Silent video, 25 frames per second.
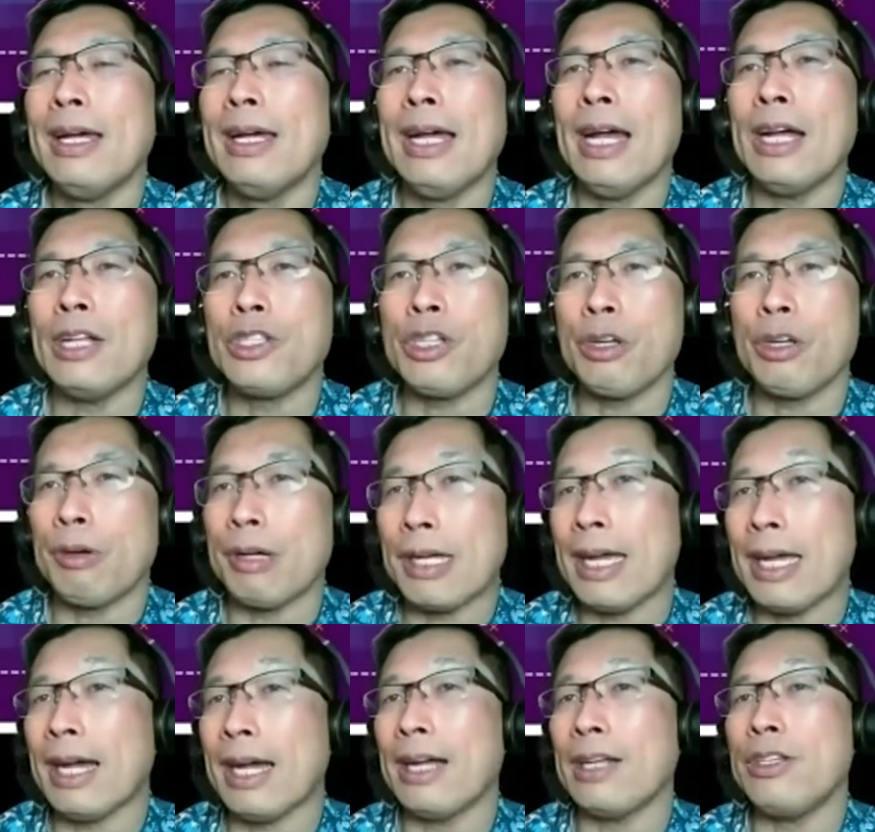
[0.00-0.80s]
And so
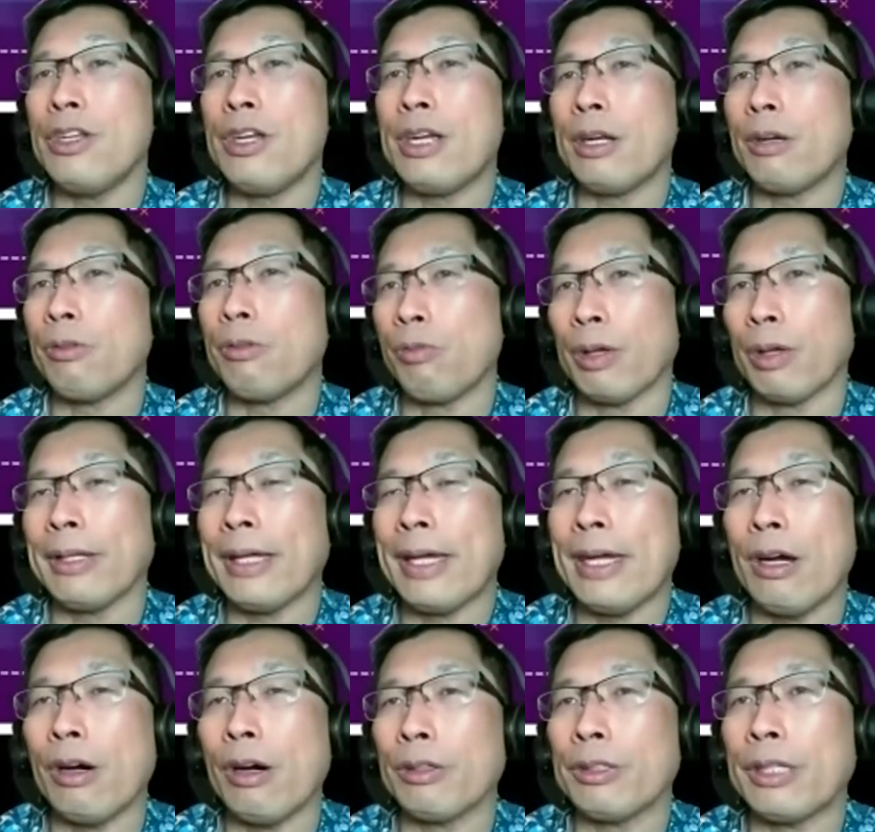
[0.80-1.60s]
again, you can
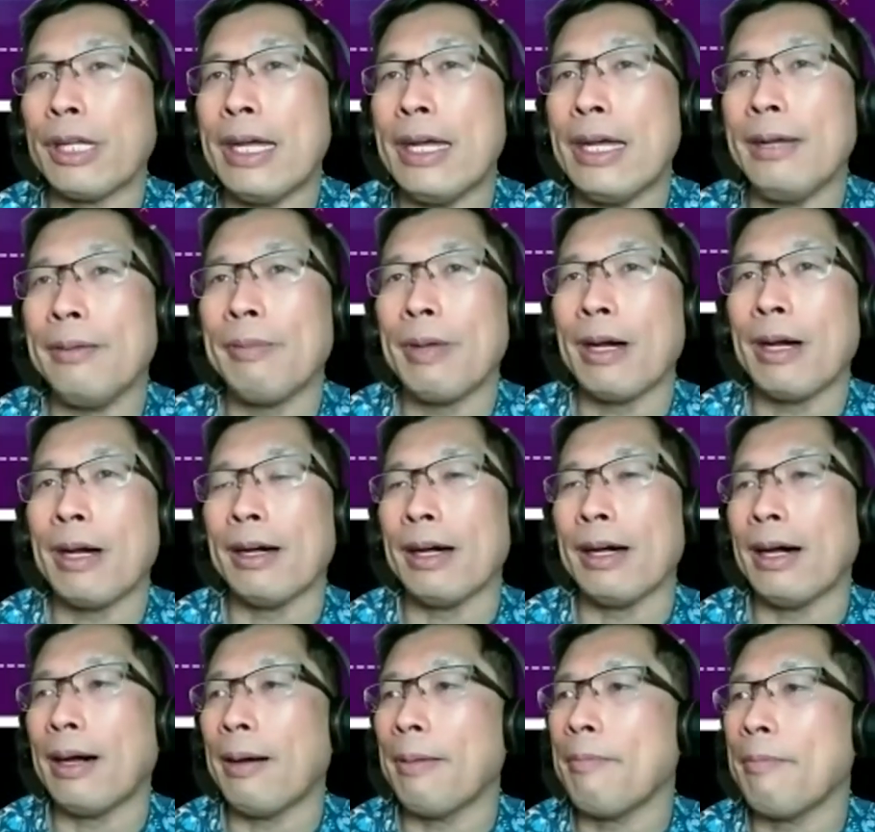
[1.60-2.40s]
really only
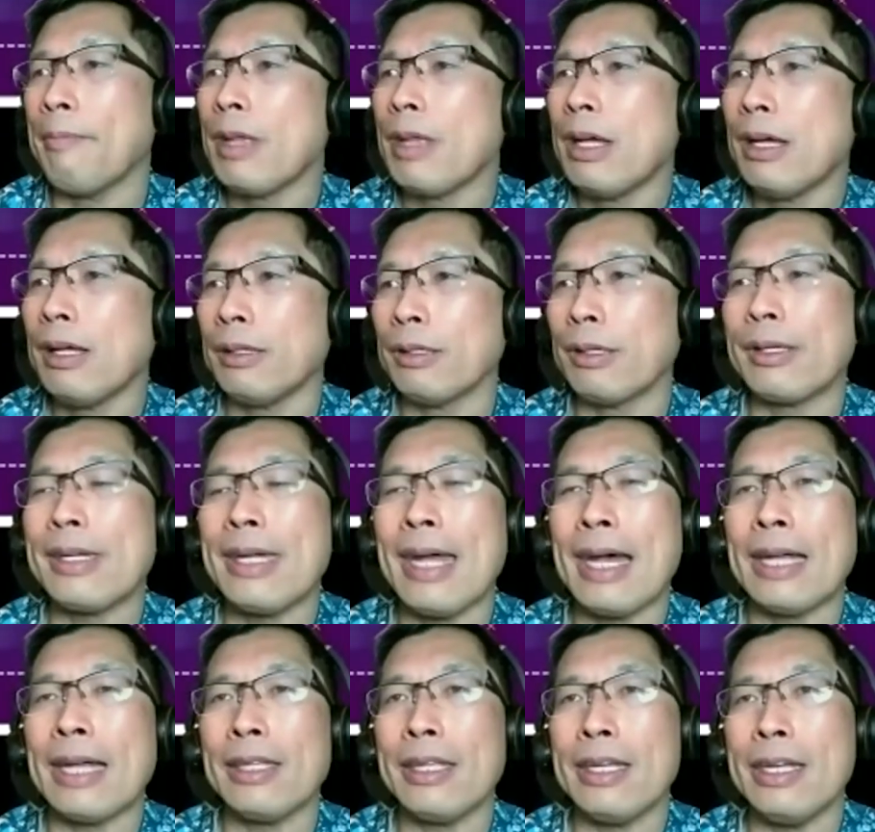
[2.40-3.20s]
um, look
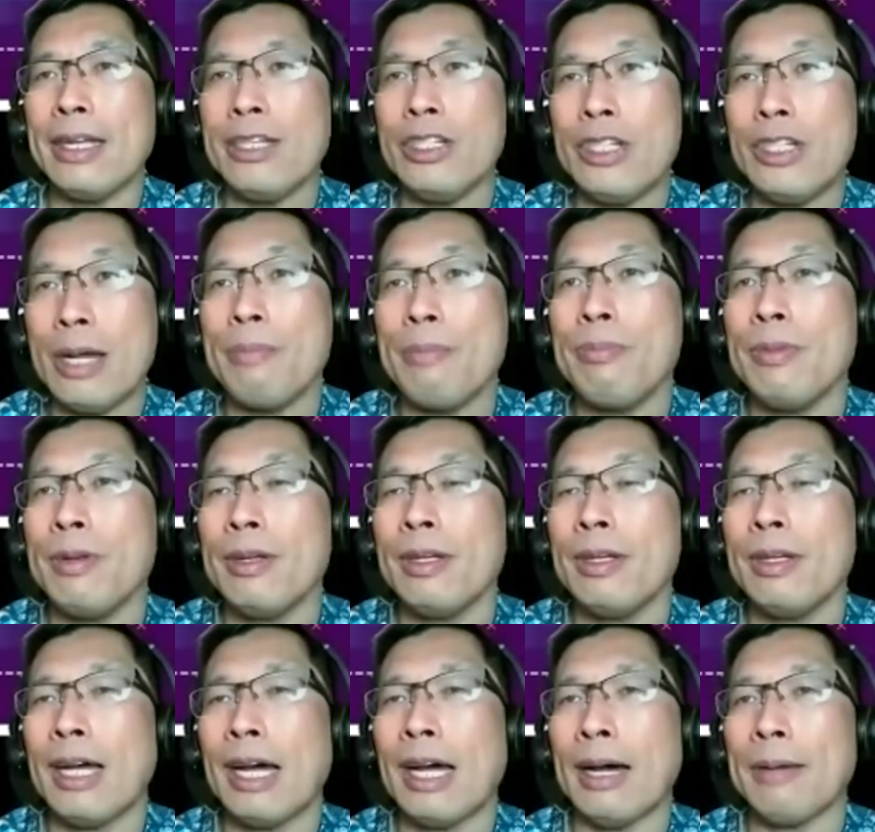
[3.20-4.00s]
at the dip
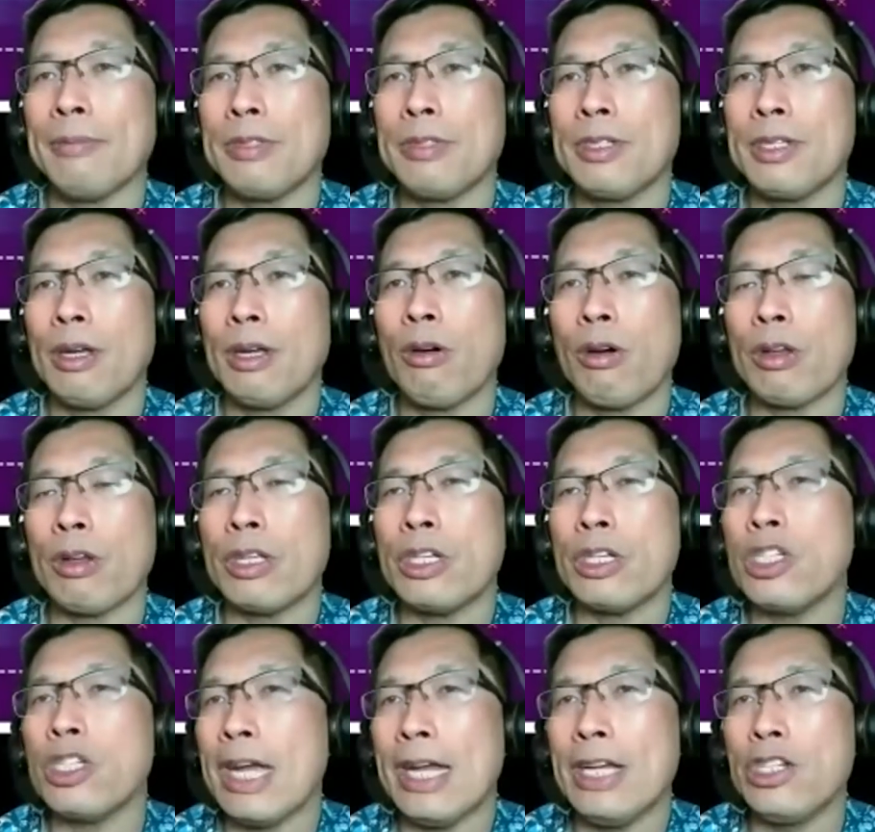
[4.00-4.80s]
or the
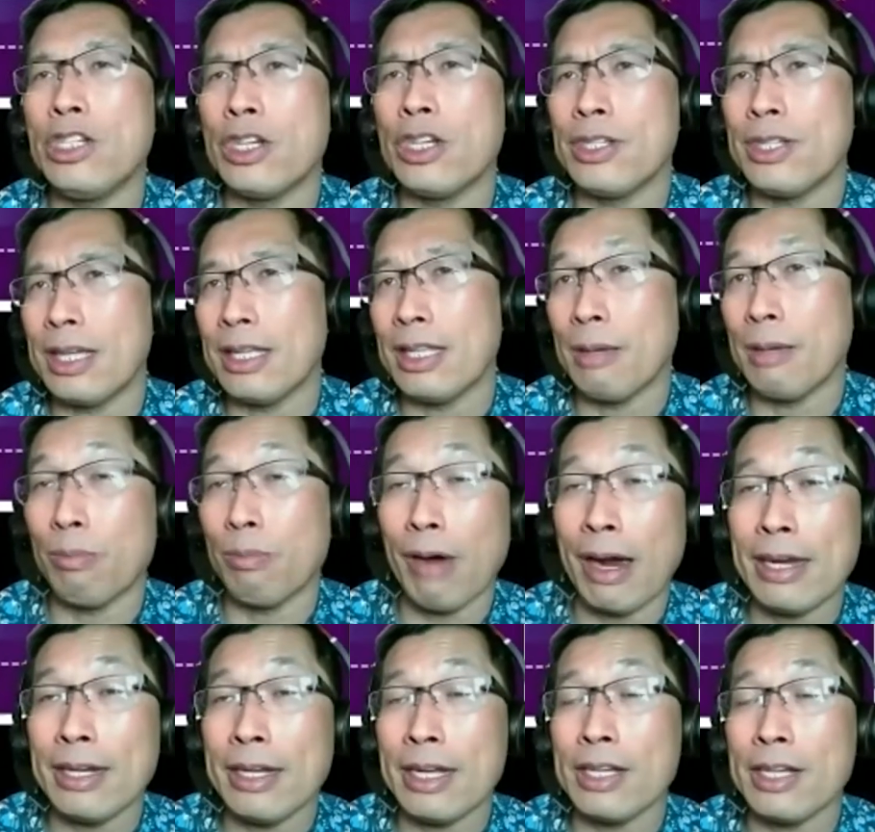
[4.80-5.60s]
changes in the
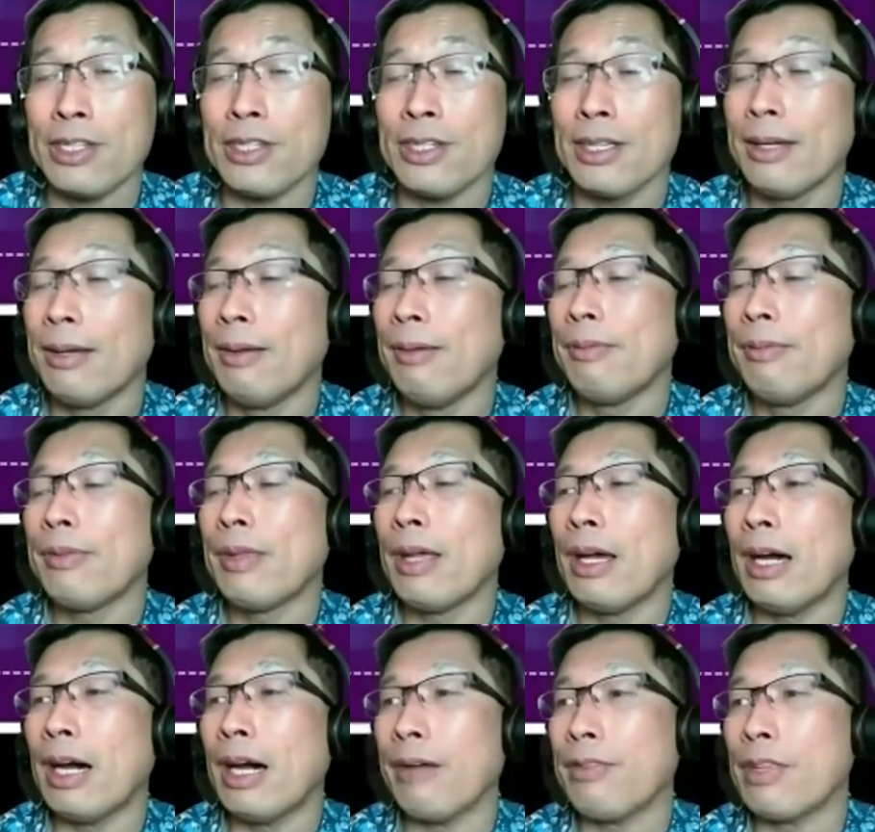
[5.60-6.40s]
brightness
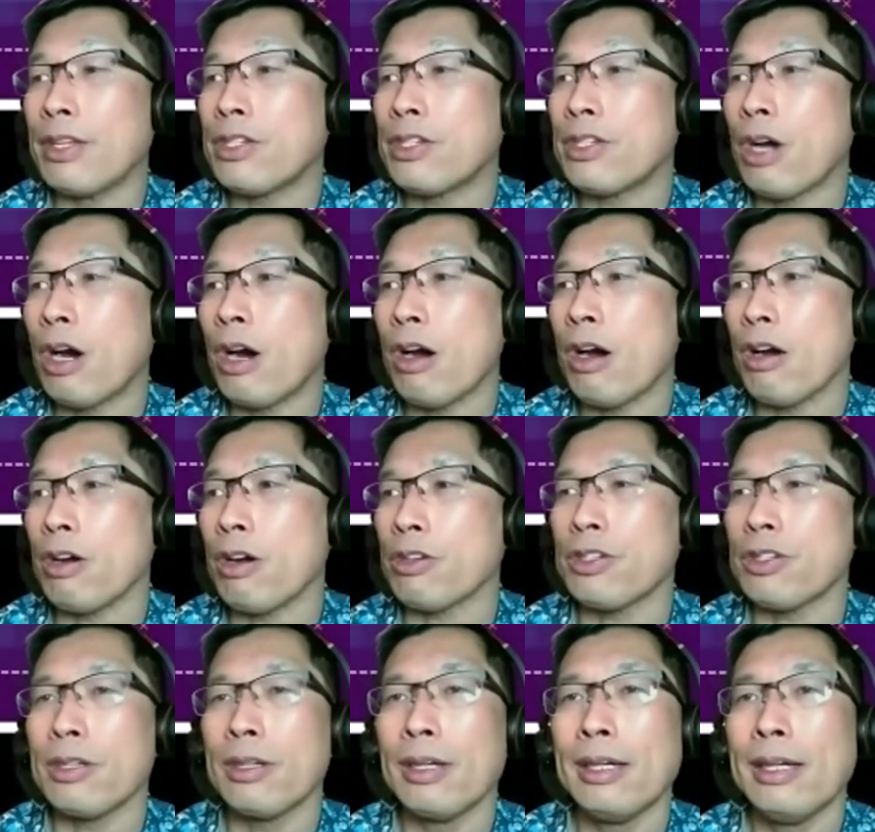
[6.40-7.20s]
of the
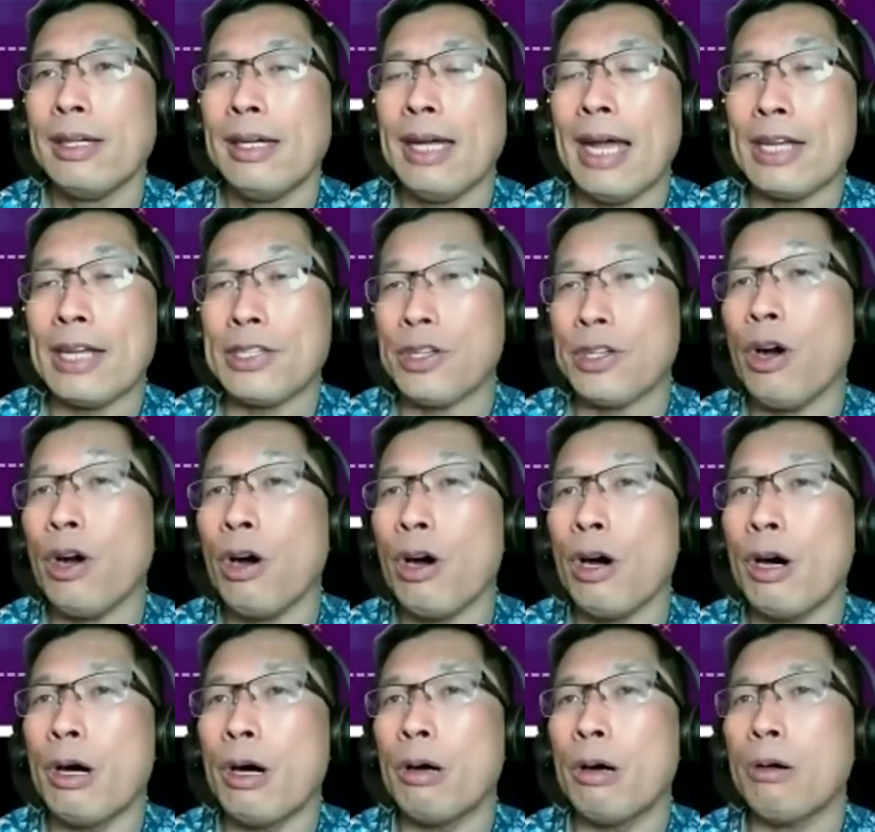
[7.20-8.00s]
stars as a
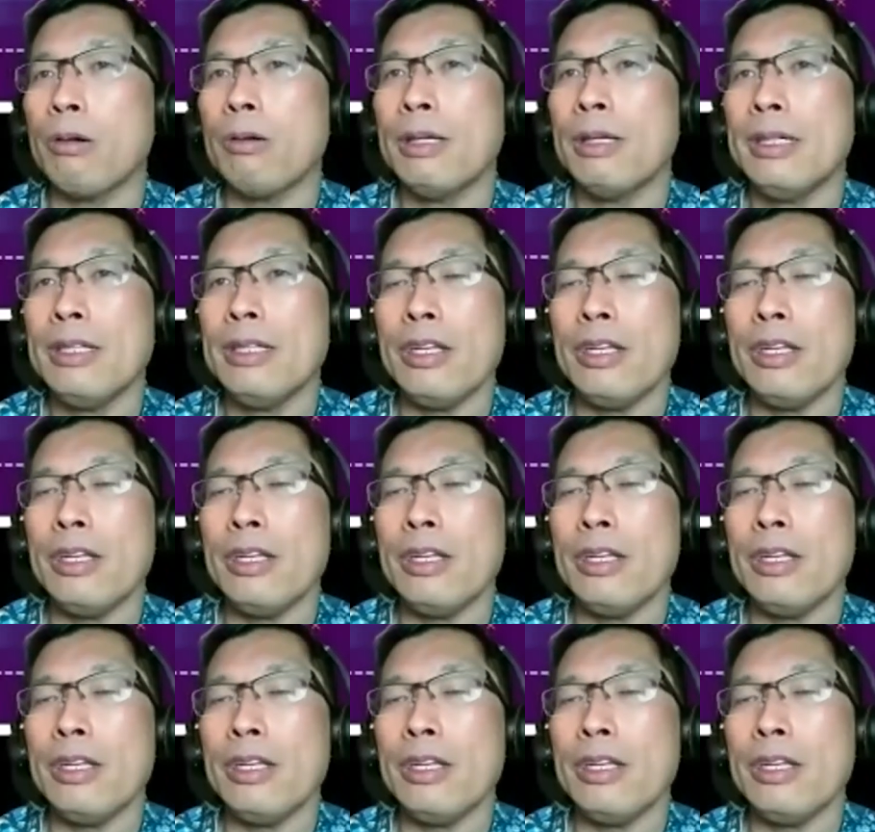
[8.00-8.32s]
whole.